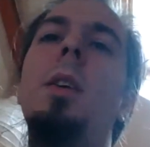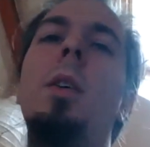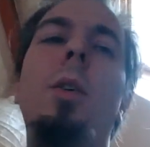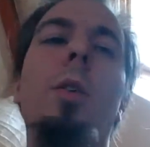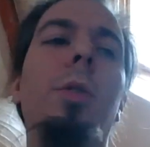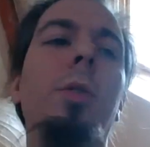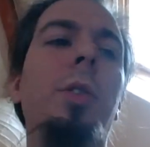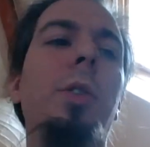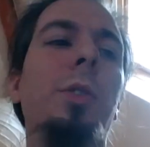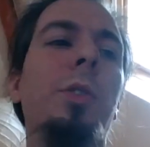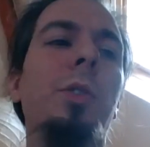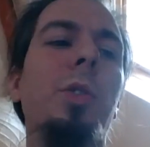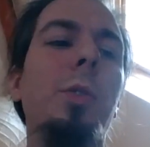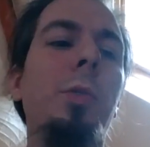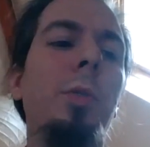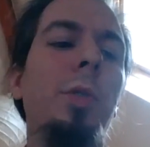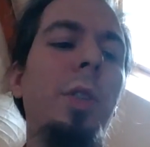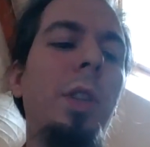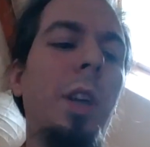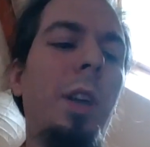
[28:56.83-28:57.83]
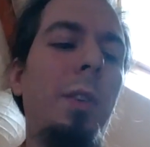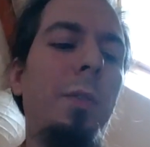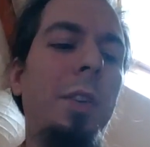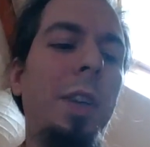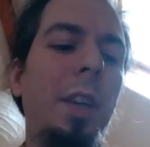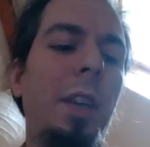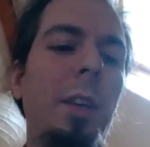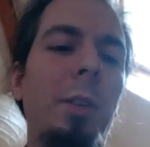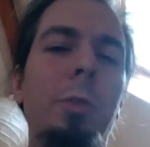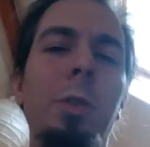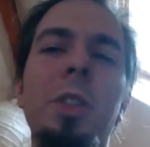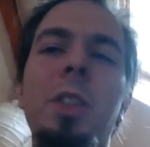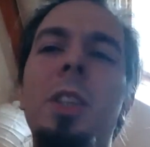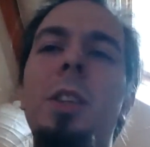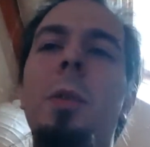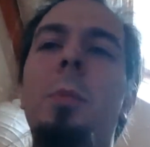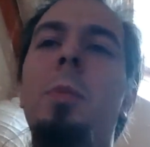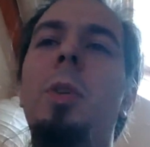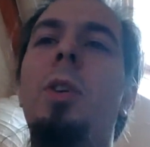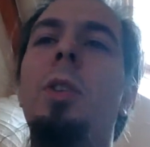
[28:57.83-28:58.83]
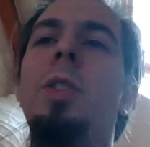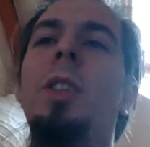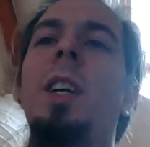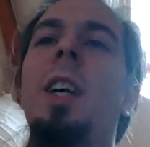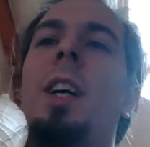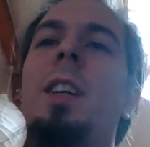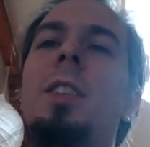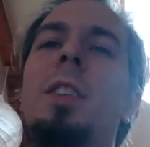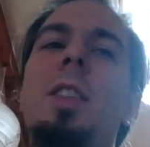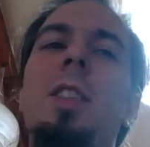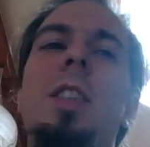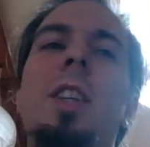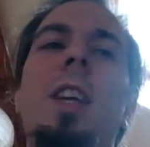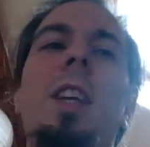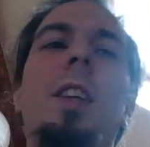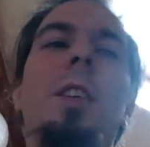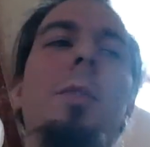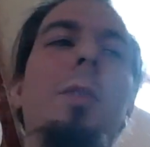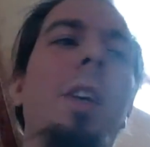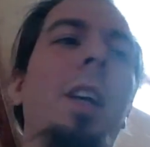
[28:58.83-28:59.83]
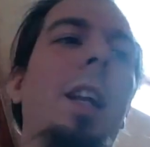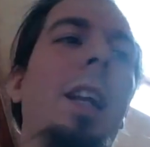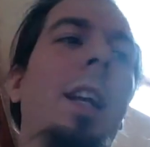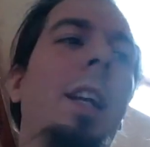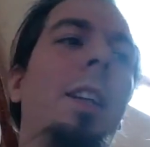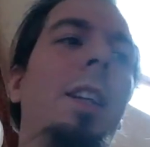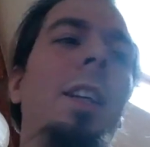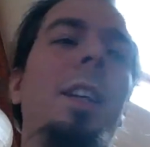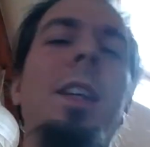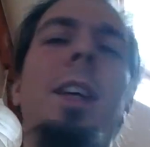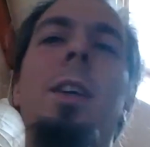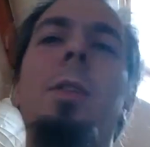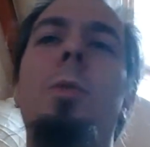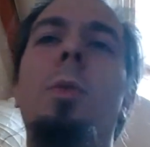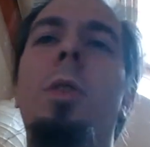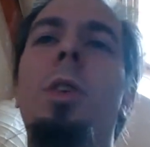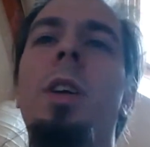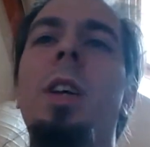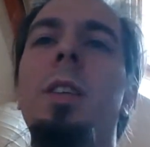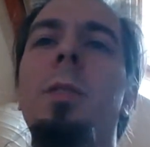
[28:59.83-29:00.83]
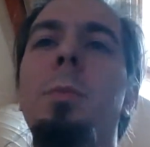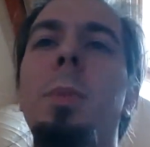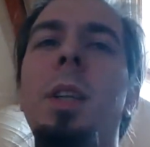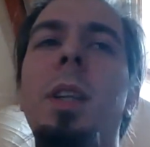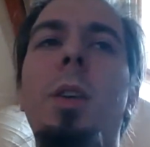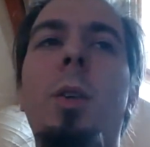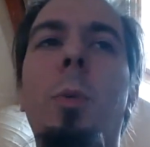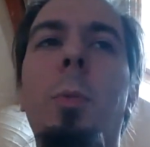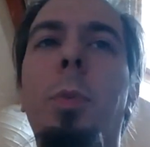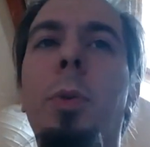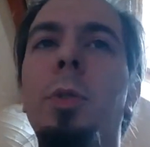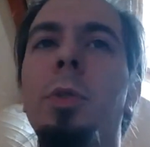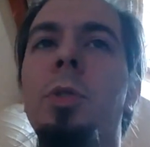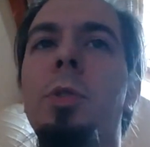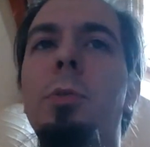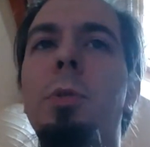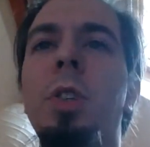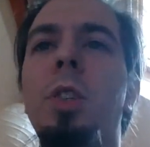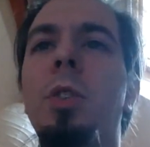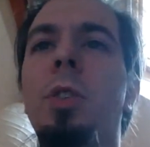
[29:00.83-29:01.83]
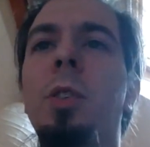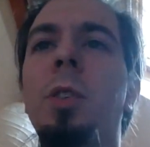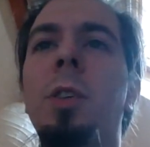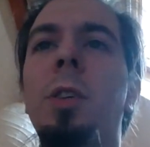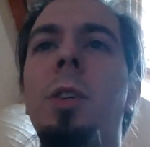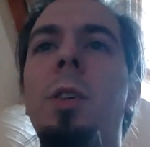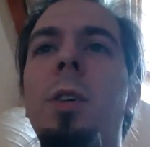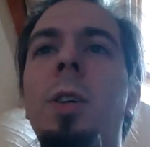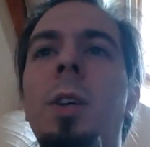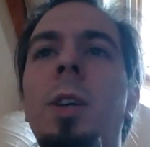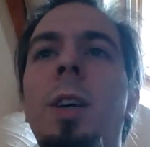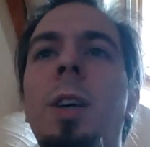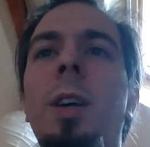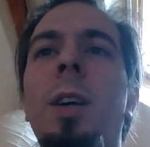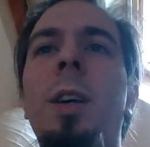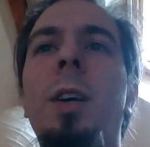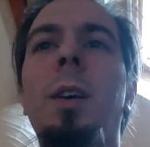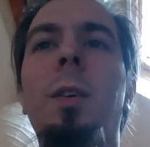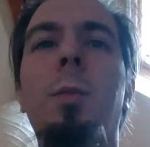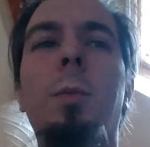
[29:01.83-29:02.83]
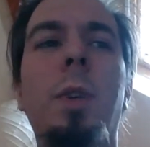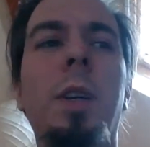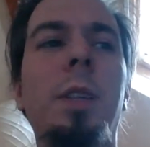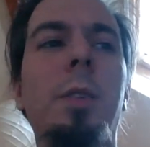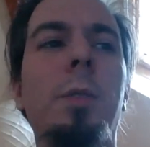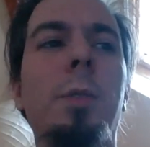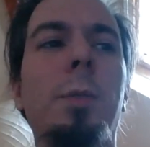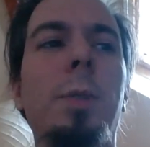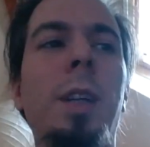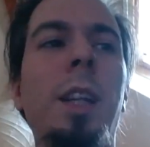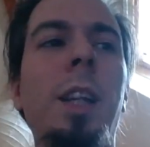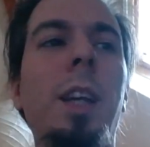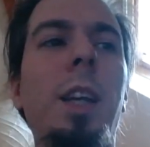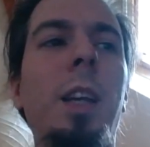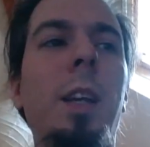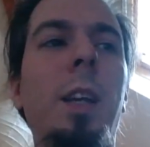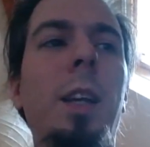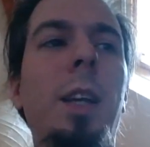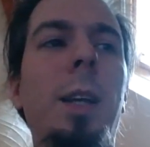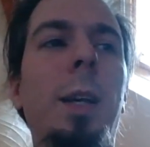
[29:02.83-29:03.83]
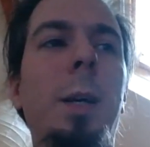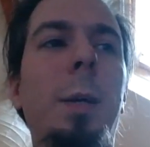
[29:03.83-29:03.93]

all those two stuff, like increasing the block size and scaling via Lightning Network, has been opposed to each other, when really